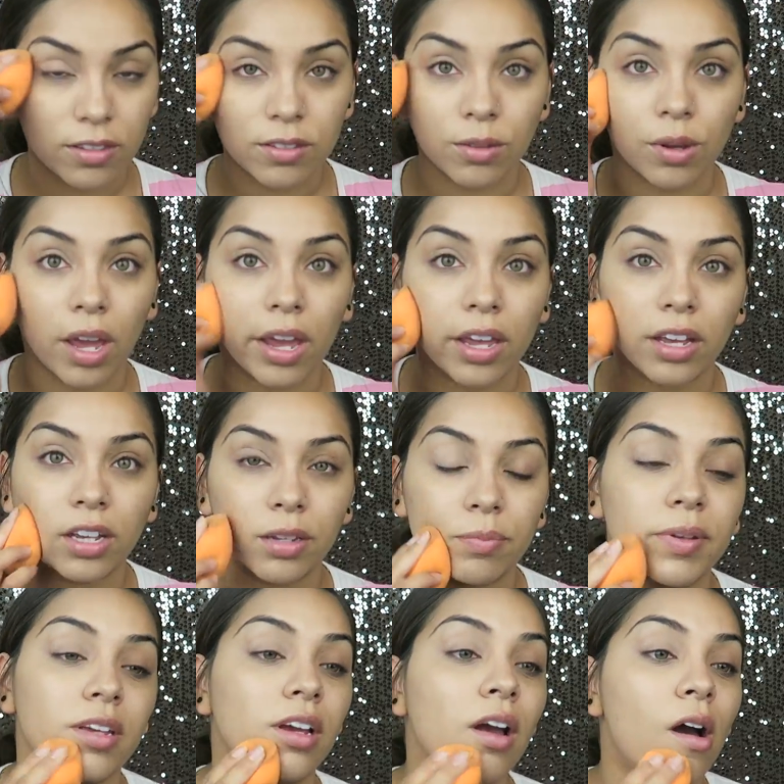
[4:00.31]
is okay. It could
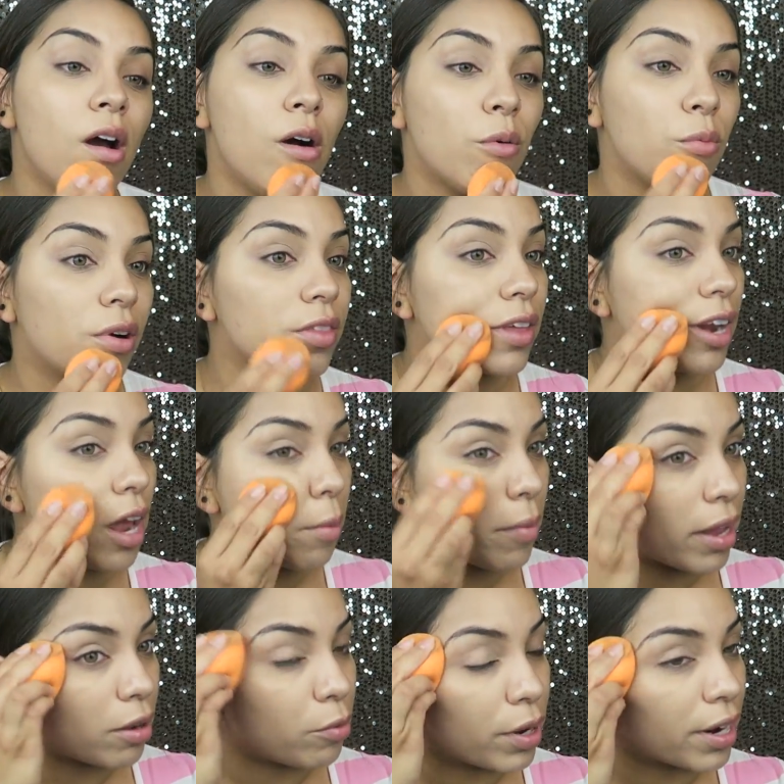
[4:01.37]
be one that I
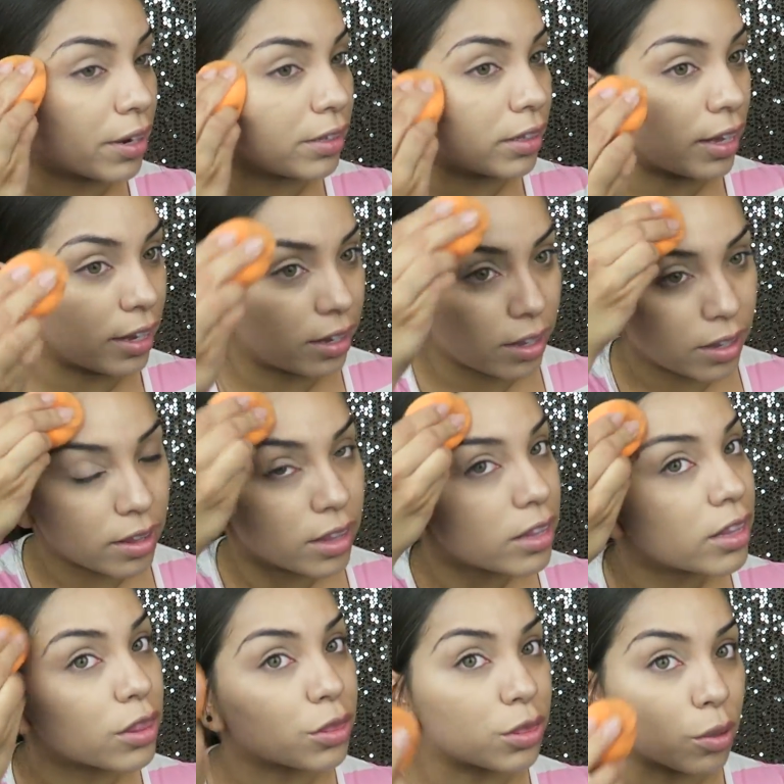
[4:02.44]
might wear in like
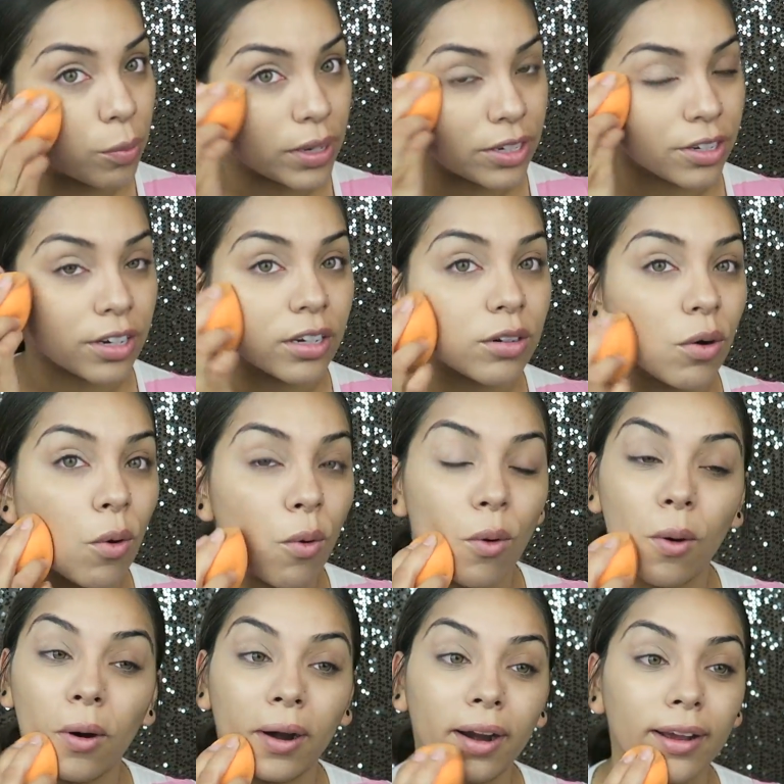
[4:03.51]
the winter
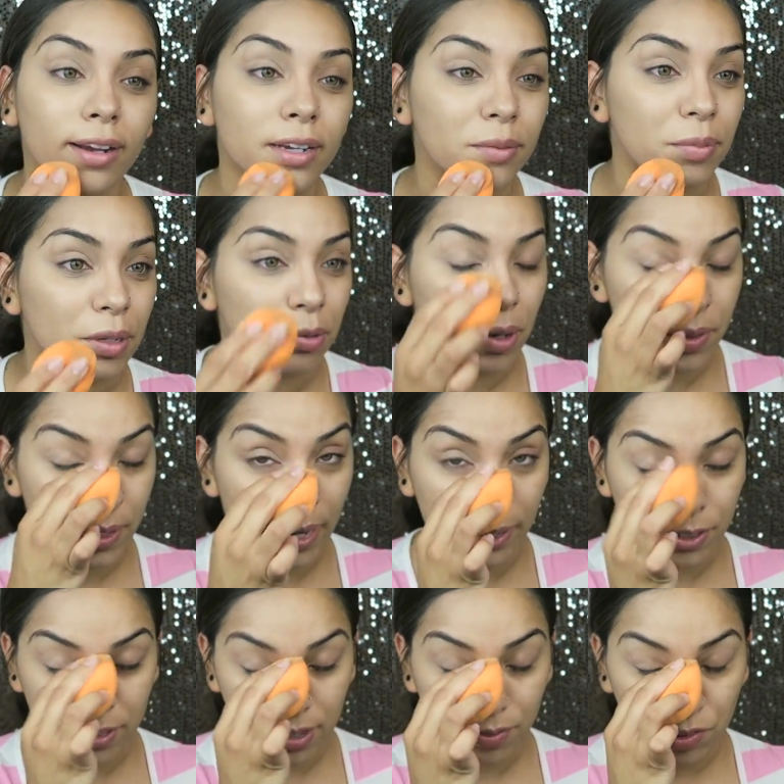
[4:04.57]
or it could be one that I
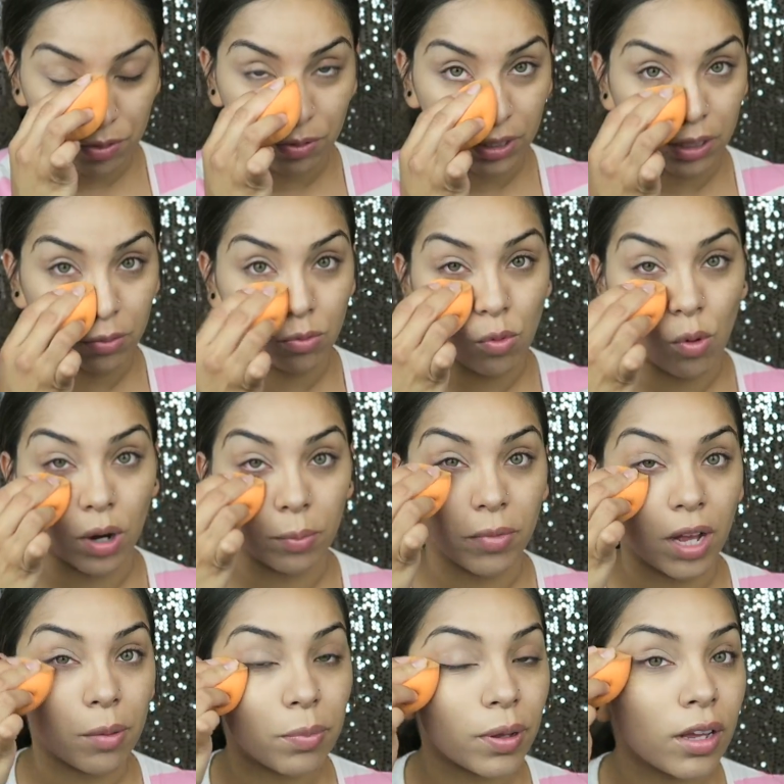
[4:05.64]
just have to really warm
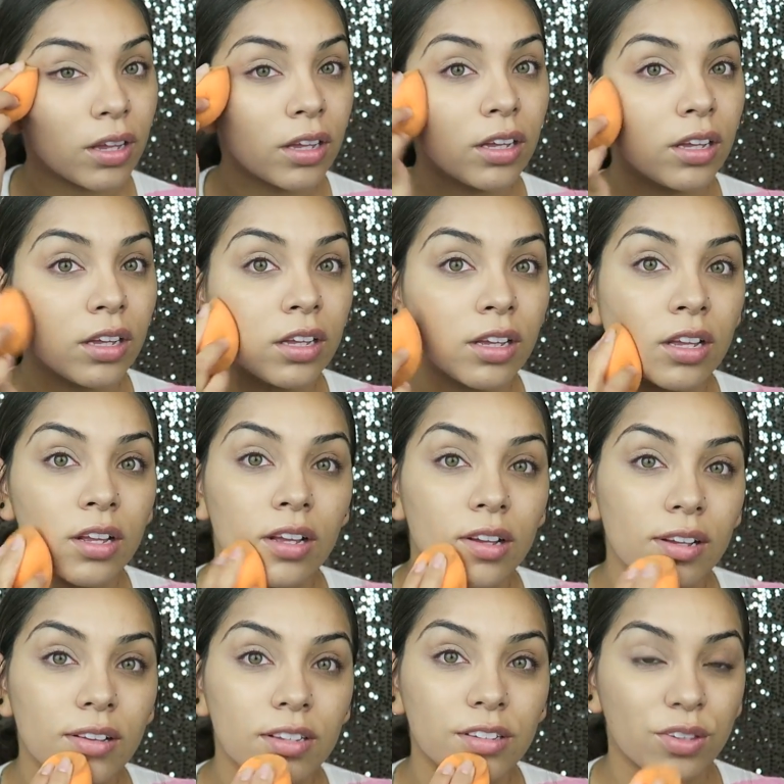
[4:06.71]
up.
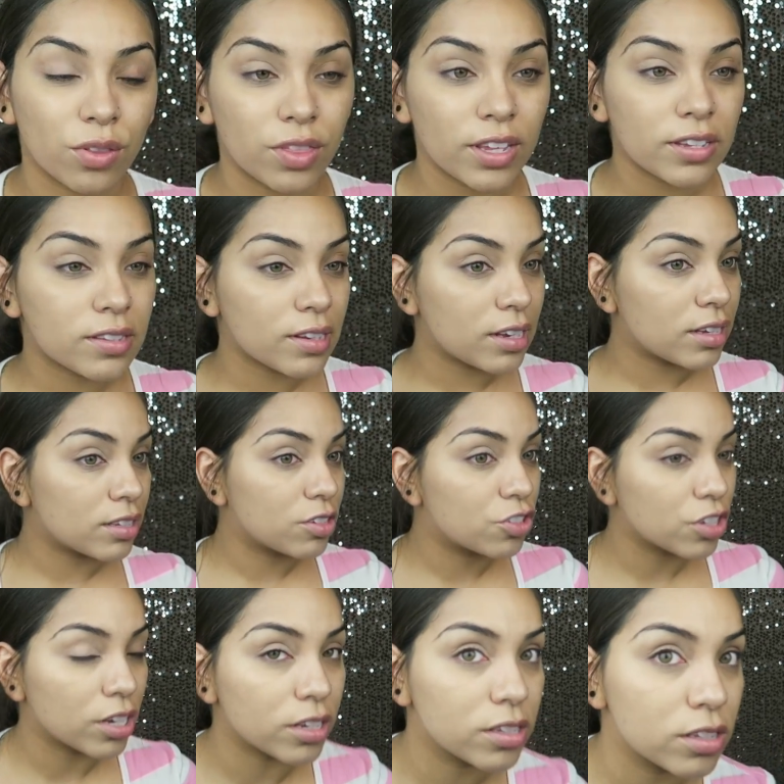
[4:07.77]
So this is
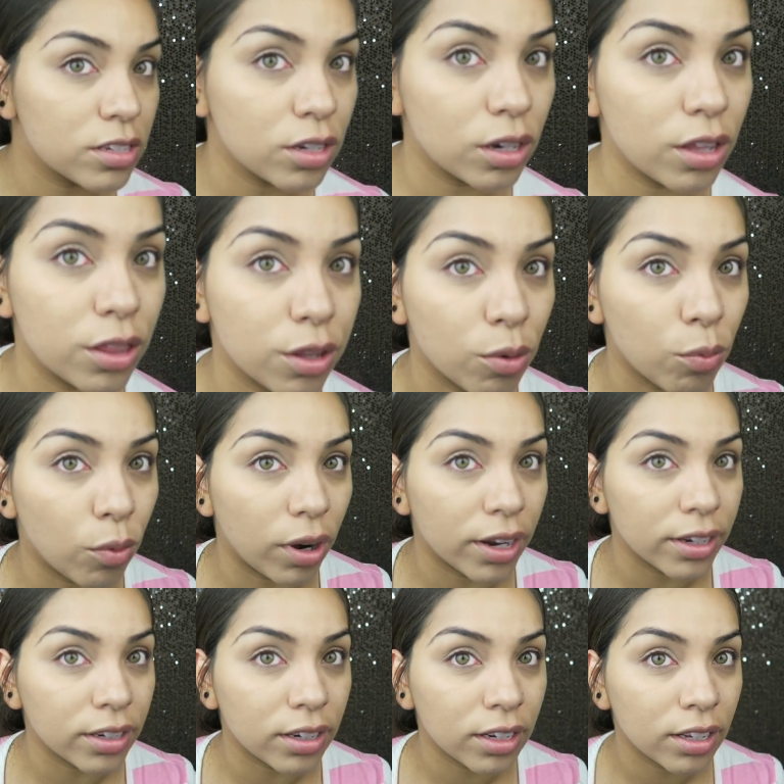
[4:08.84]
just the
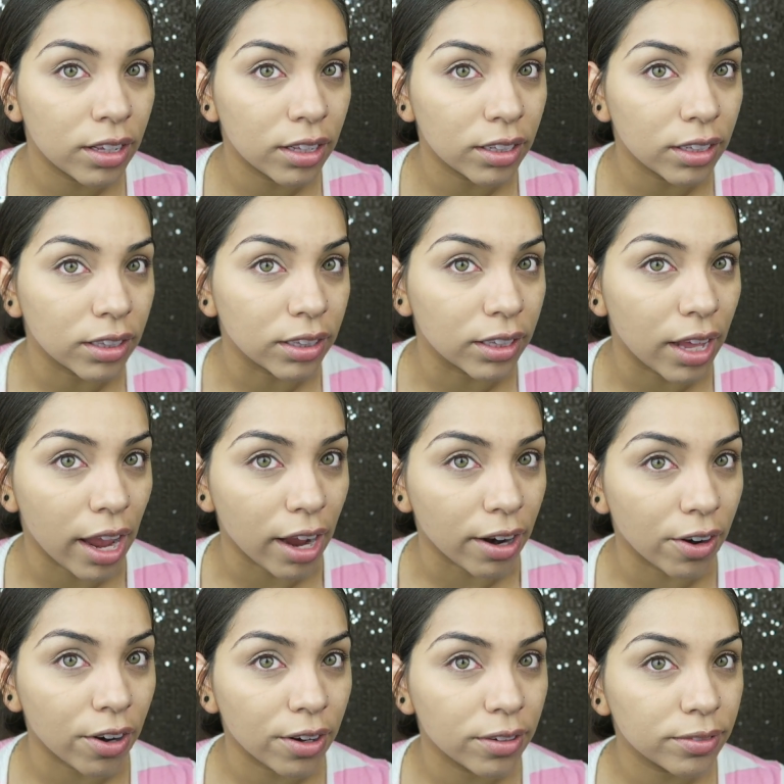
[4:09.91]
one
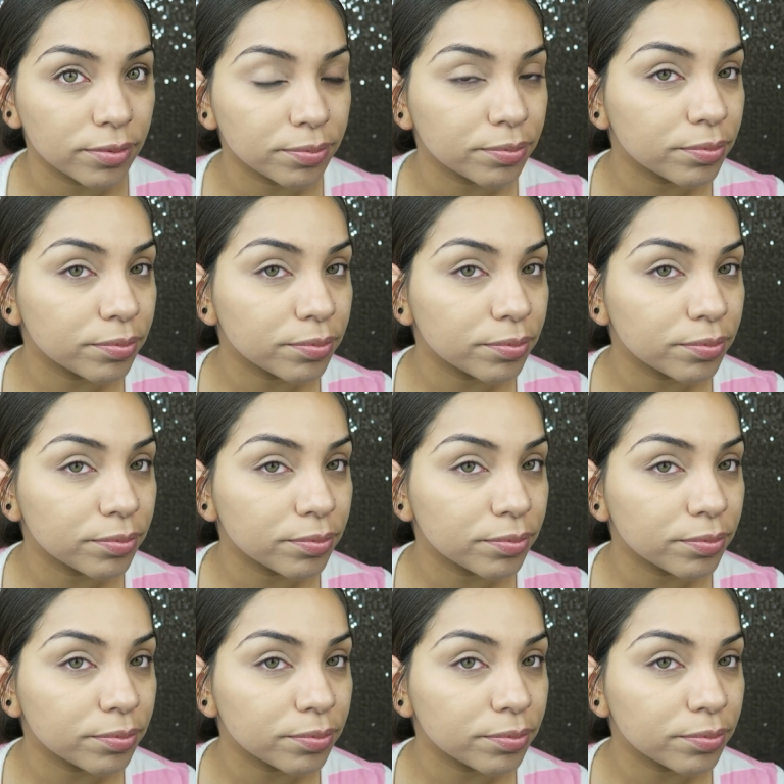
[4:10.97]
layer,